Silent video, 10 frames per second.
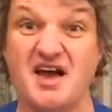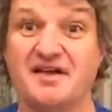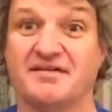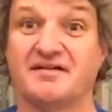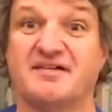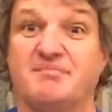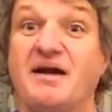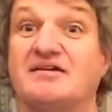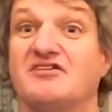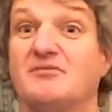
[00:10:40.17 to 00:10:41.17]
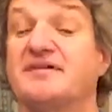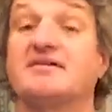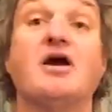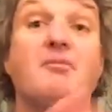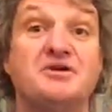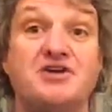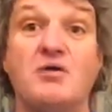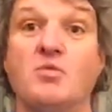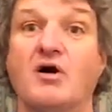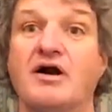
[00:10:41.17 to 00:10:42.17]
So I suspect I've missed a lot, but
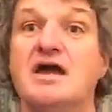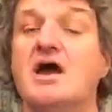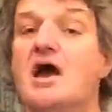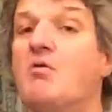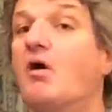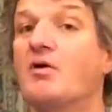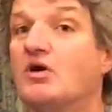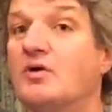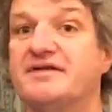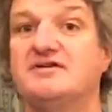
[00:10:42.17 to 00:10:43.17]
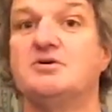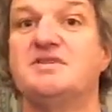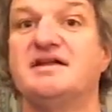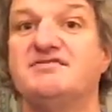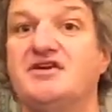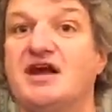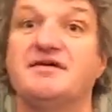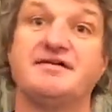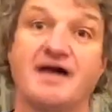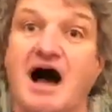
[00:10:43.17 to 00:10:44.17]
don't worry. What we always do with these
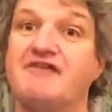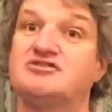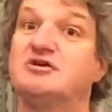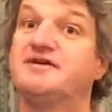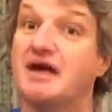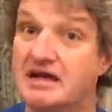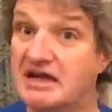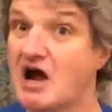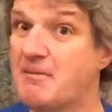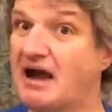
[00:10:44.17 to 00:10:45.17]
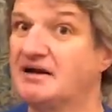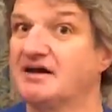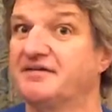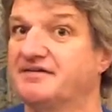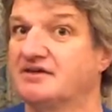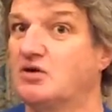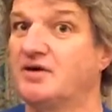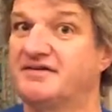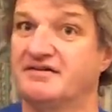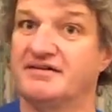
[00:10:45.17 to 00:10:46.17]
videos is afterwards, go back and answer the
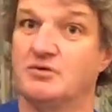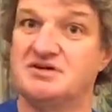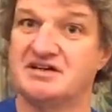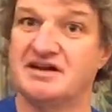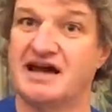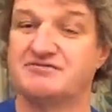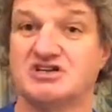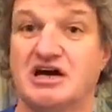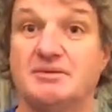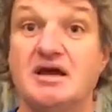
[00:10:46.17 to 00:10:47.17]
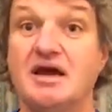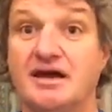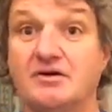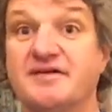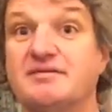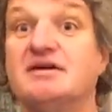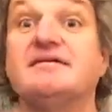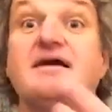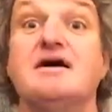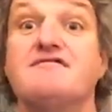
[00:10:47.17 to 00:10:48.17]
questions that we didn't have time. It also
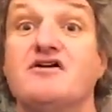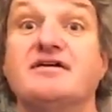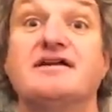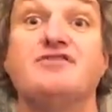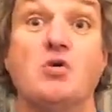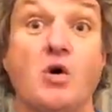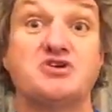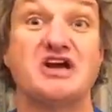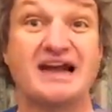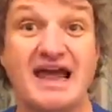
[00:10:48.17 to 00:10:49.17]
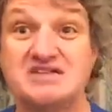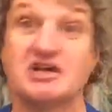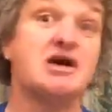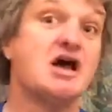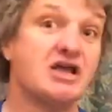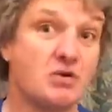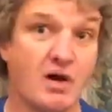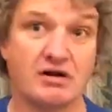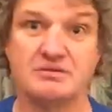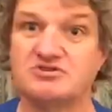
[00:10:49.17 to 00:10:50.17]
means, folks, if you're watching later, you're
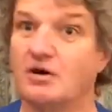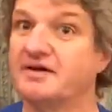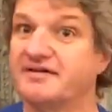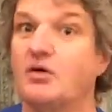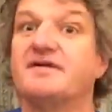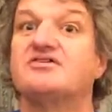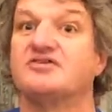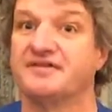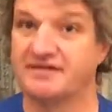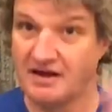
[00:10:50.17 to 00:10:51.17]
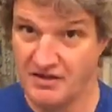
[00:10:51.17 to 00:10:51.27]
welcome to ask questions.